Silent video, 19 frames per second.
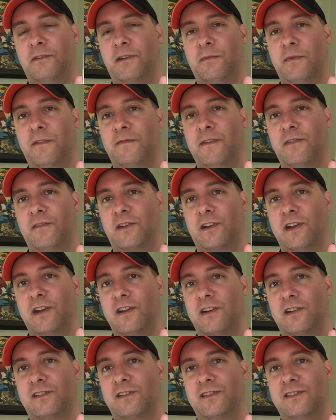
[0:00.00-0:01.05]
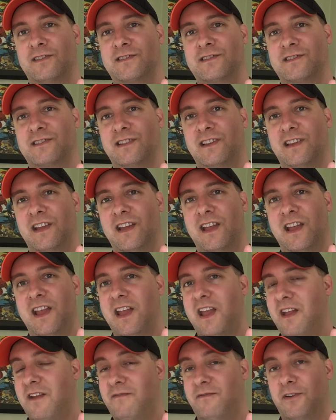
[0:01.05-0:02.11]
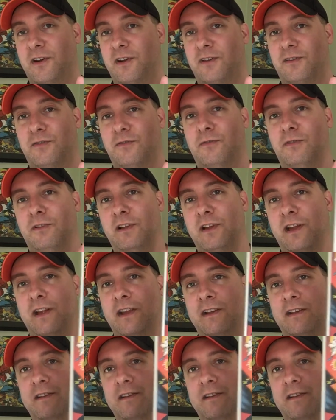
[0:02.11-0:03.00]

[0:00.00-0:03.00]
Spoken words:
one of my favorite characters. Very cool. And